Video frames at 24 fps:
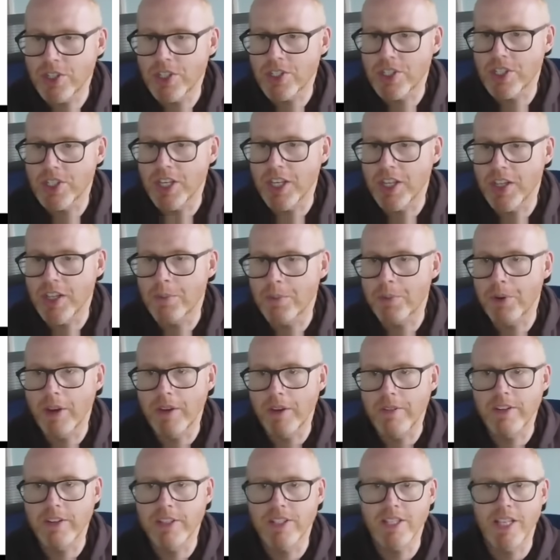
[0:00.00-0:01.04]
see that
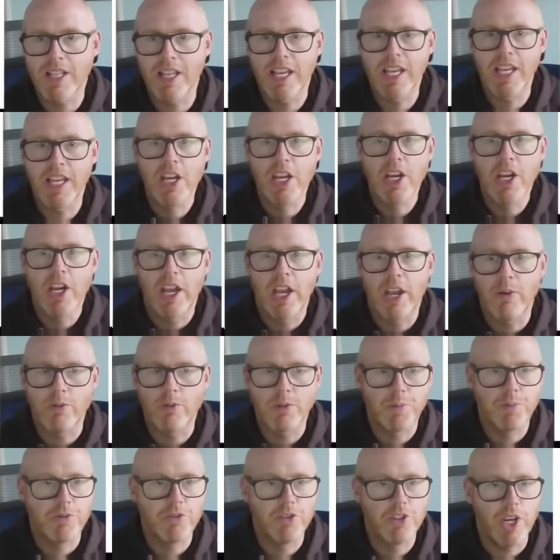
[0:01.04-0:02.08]
previously it
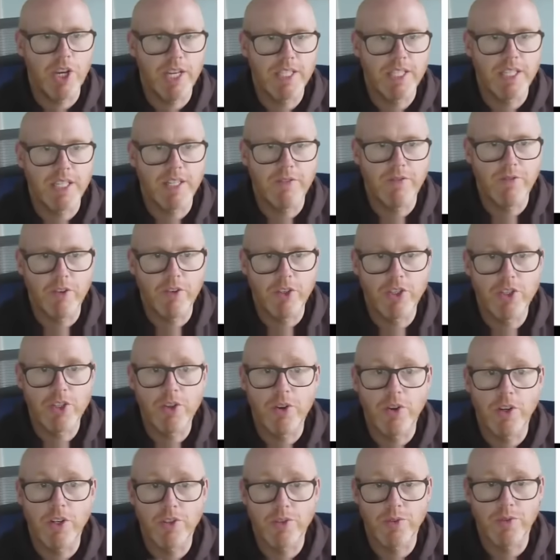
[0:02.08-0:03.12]
was projected for
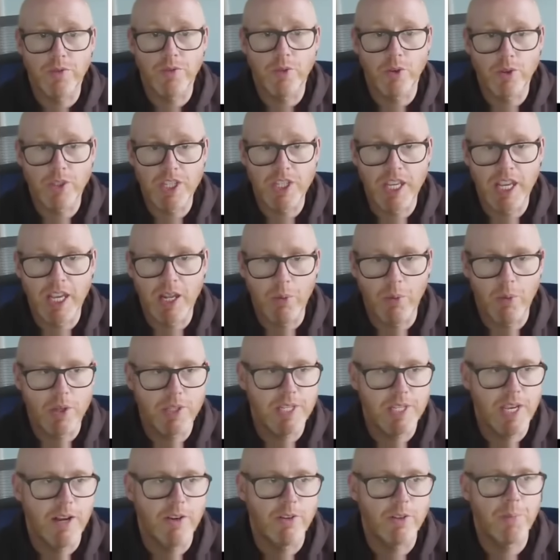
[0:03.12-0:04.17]
240
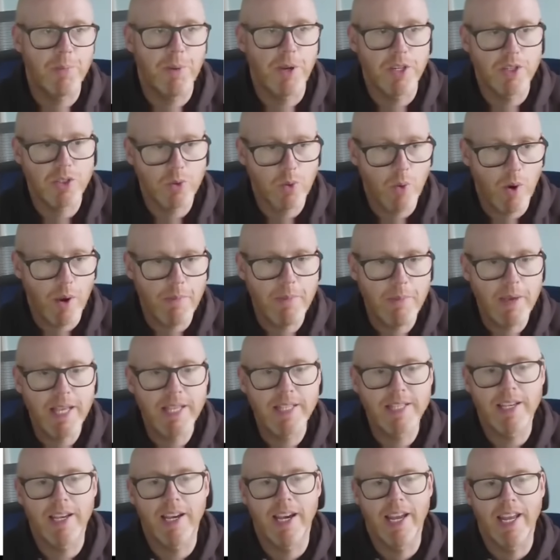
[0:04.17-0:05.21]
kilowatt hours per square
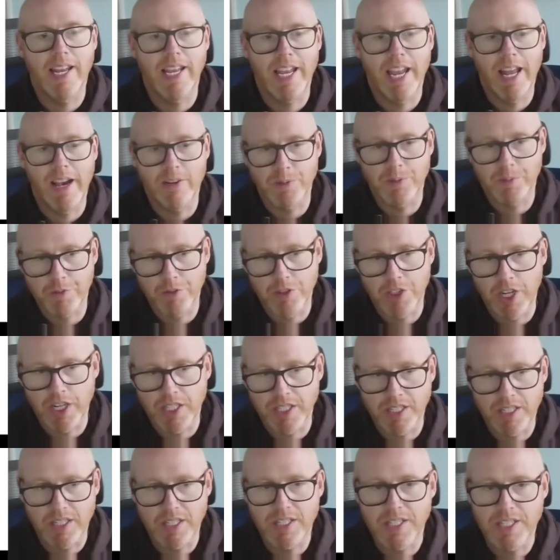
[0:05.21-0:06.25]
meter, and now it's
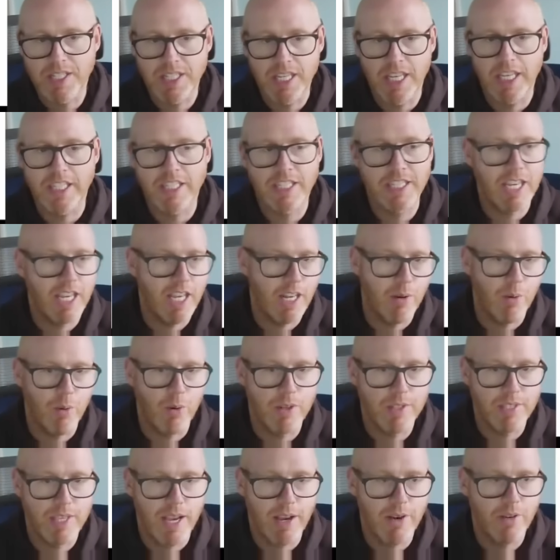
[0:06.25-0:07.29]
projected at 6
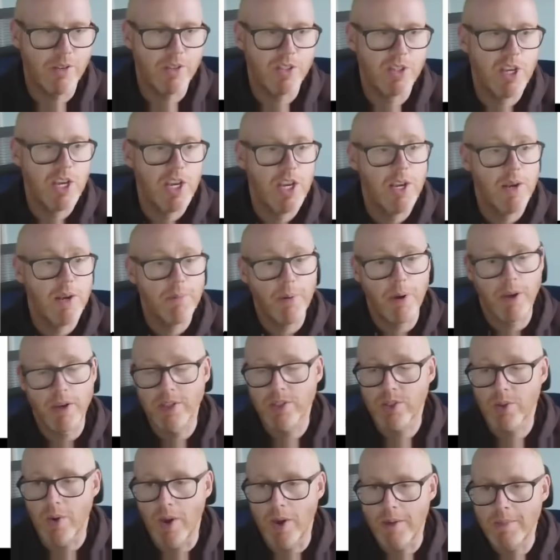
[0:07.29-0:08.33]
kilowatt hours per
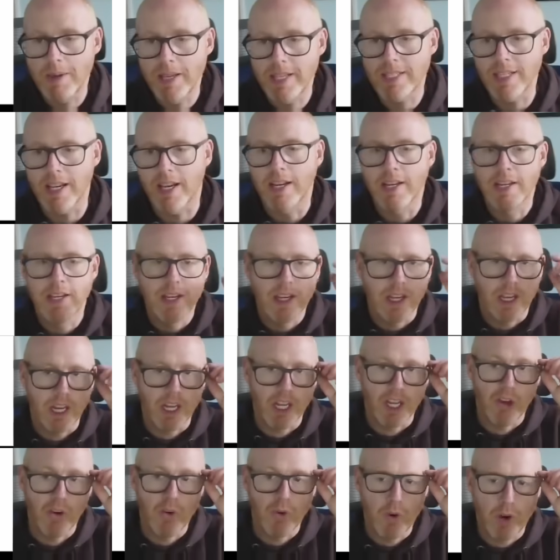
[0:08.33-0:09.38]
square meter. An
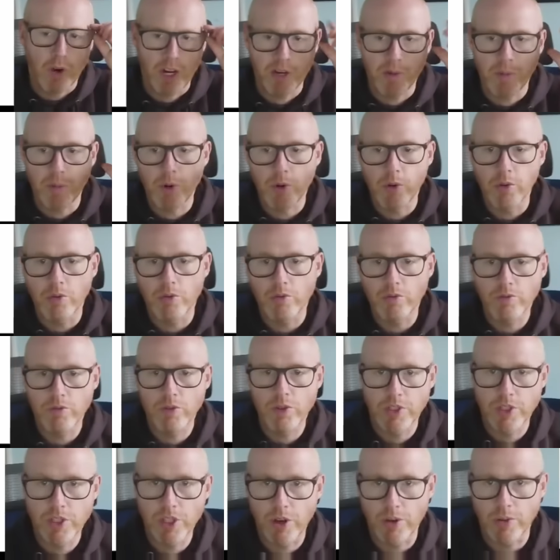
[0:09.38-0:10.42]
incredible
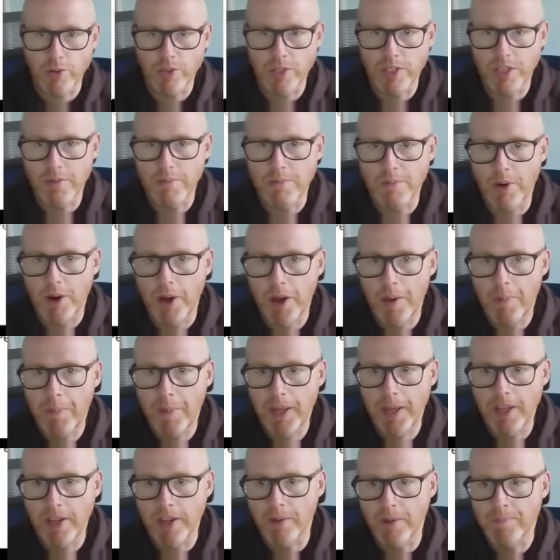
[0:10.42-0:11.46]
result, in my
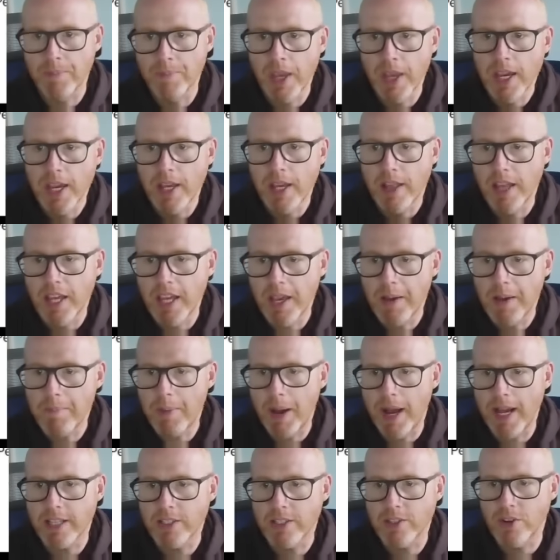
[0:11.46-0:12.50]
opinion. The
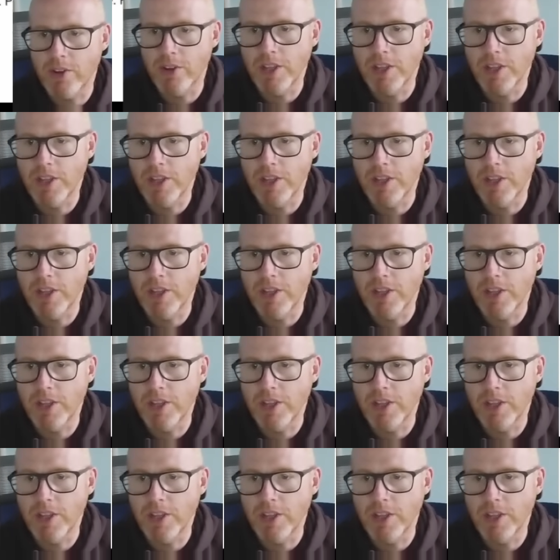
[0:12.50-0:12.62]
impact on